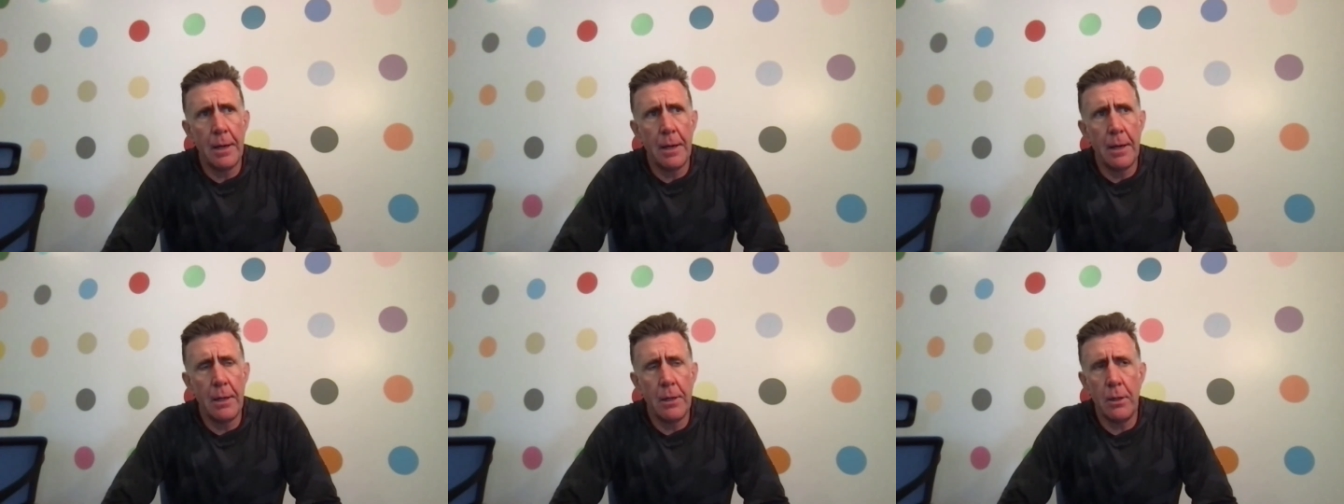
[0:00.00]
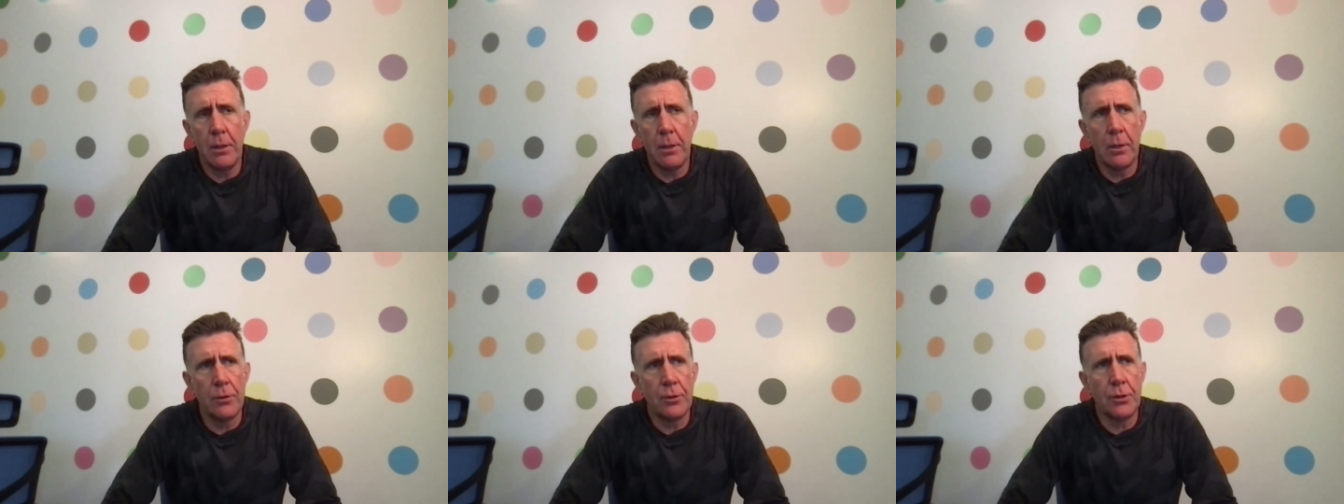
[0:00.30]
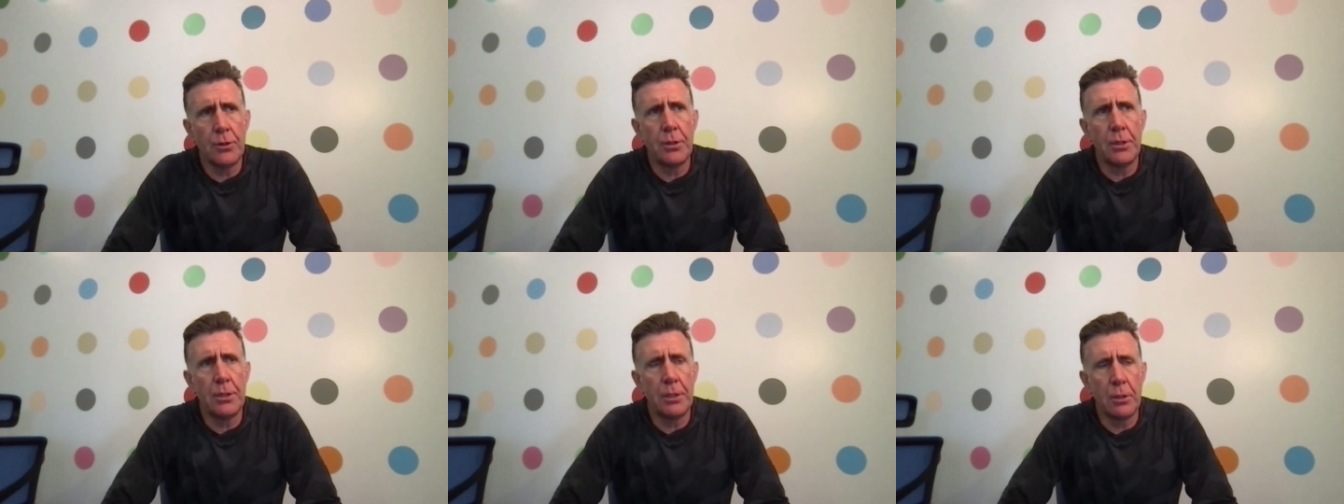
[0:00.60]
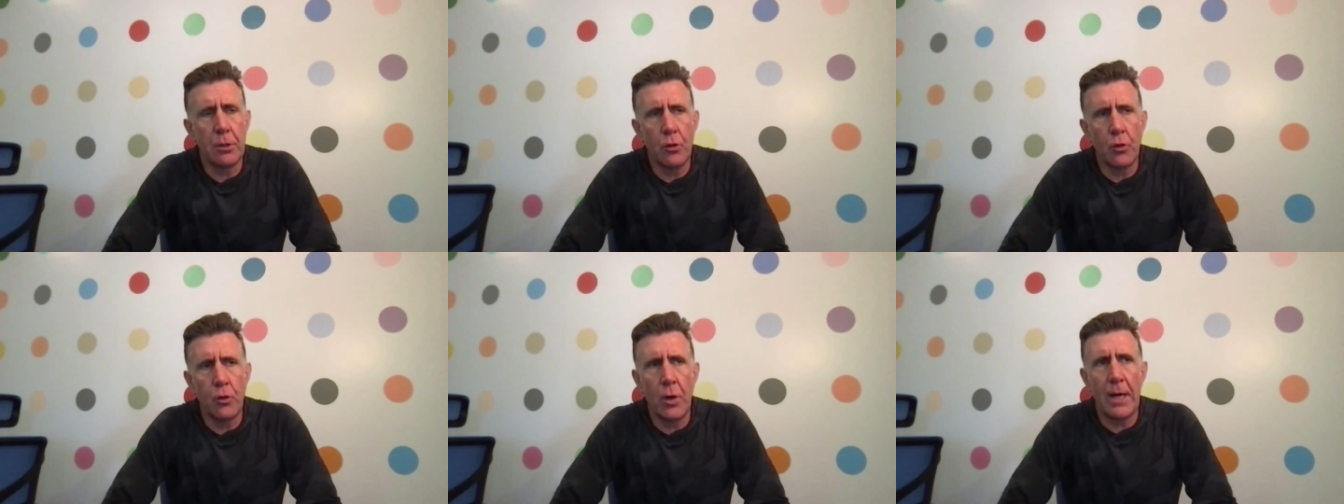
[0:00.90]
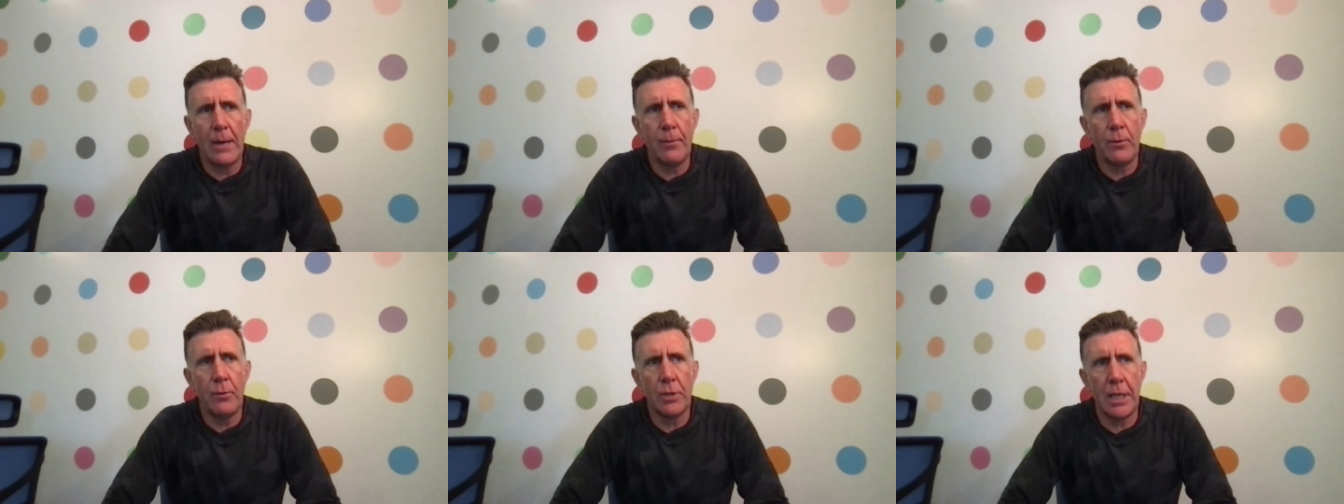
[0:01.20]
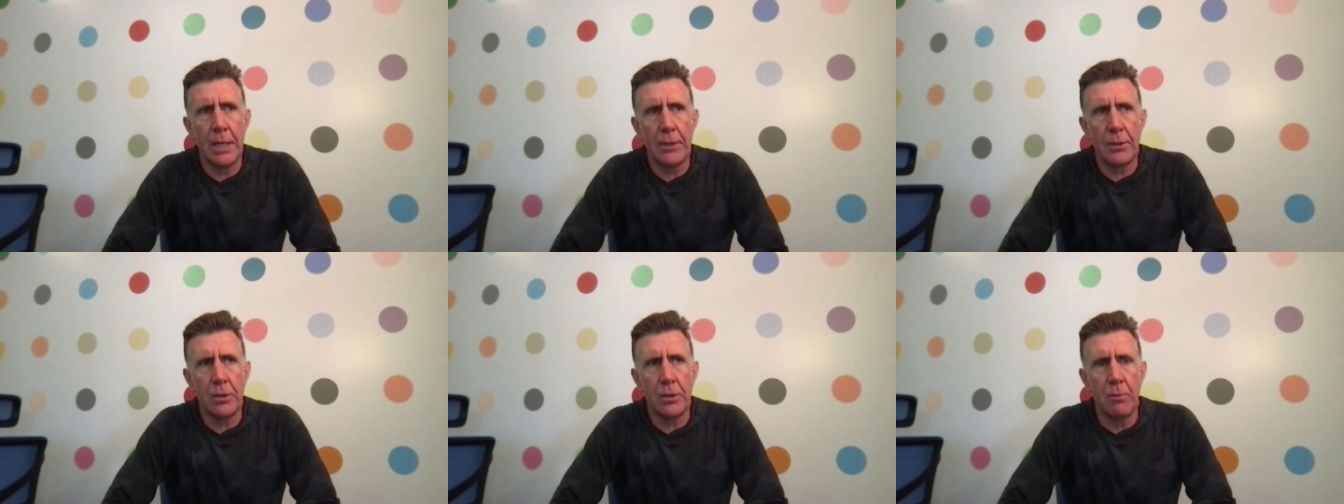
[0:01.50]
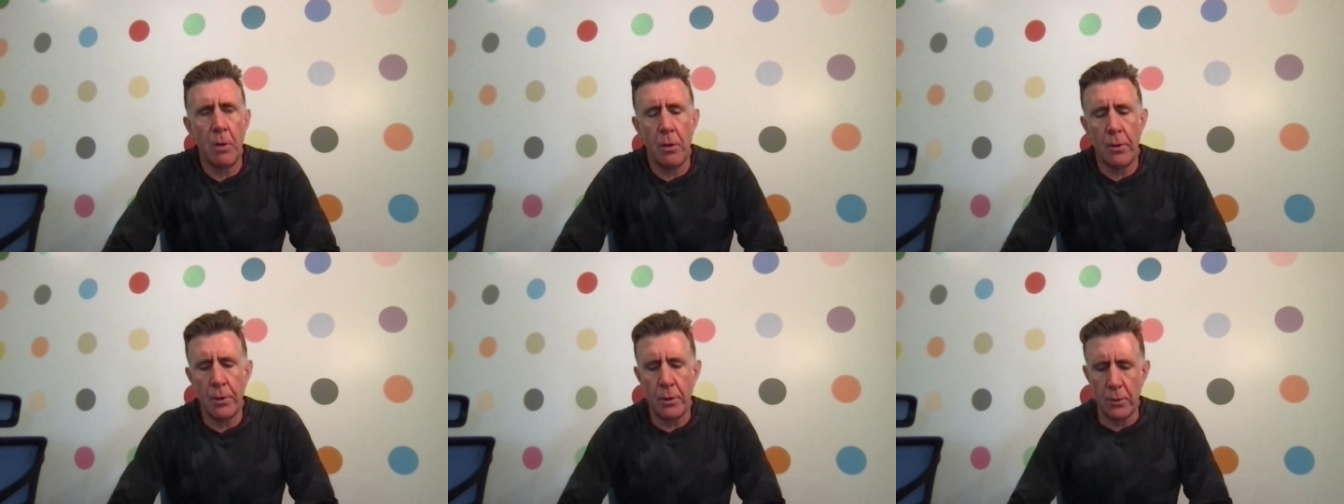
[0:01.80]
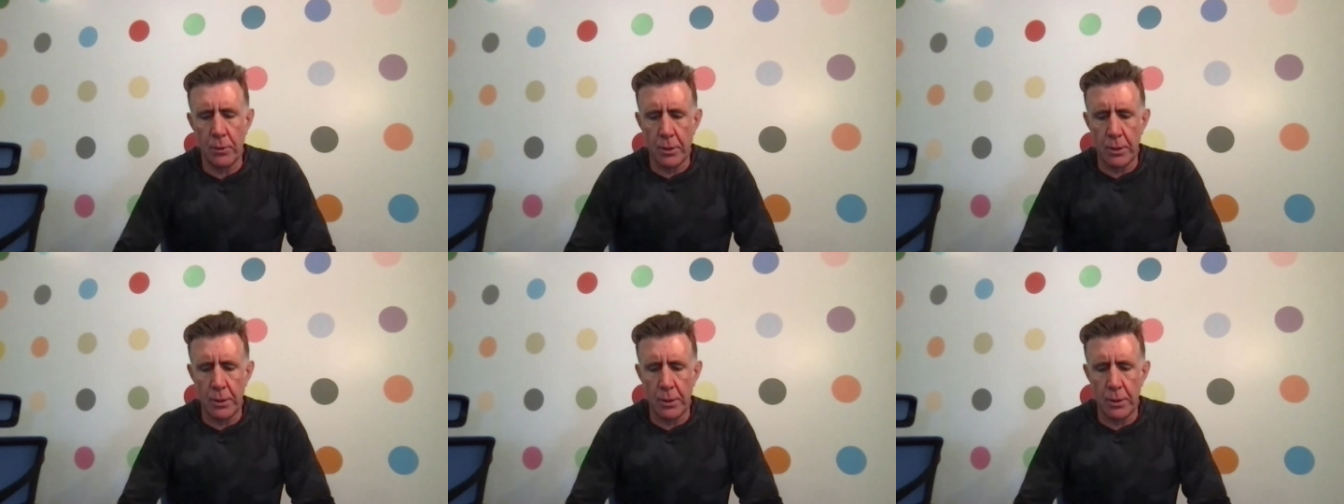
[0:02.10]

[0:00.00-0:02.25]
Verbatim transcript: you know, just these incredible testimonials.